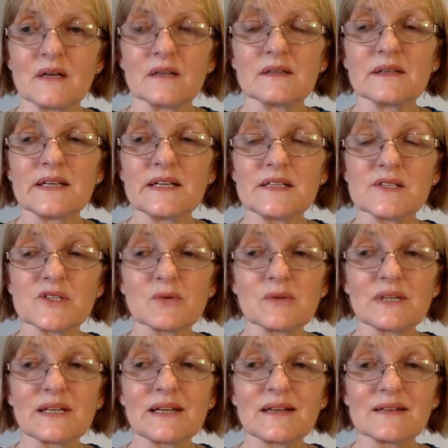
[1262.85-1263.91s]
needs to
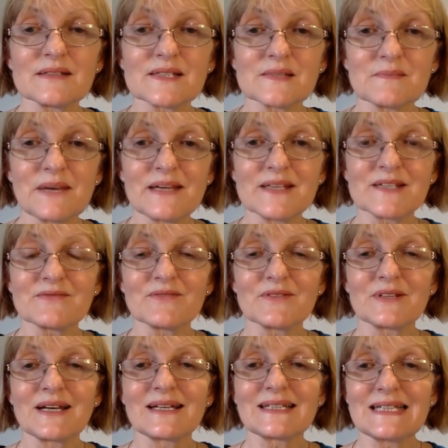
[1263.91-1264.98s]
allow space for
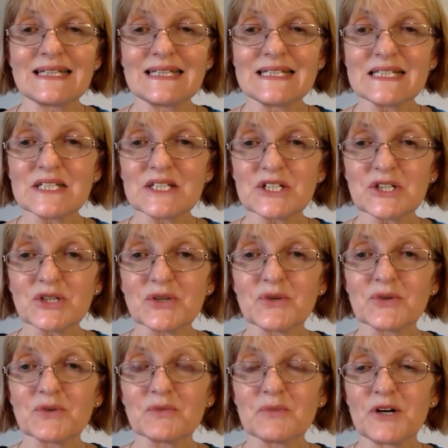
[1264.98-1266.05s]
that
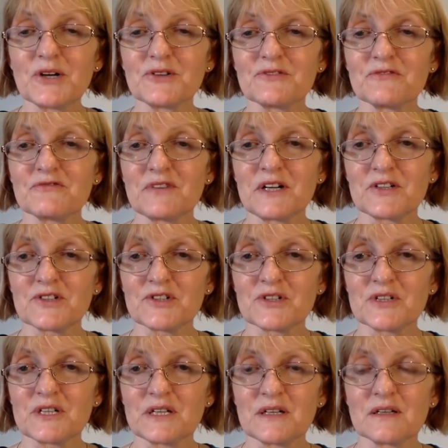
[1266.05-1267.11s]
internal mode of
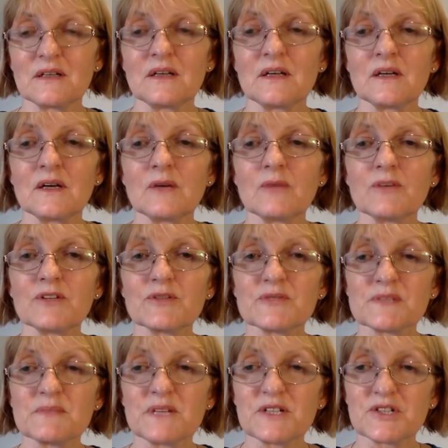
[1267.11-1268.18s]
functioning, which
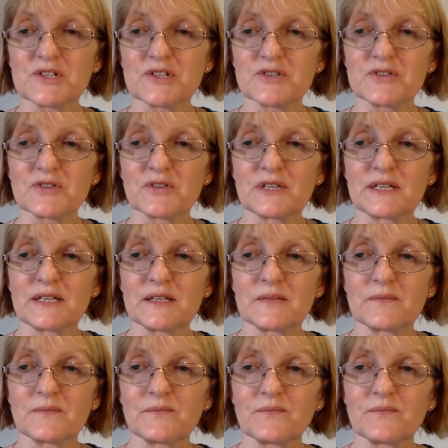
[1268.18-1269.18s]
was mentioned earlier.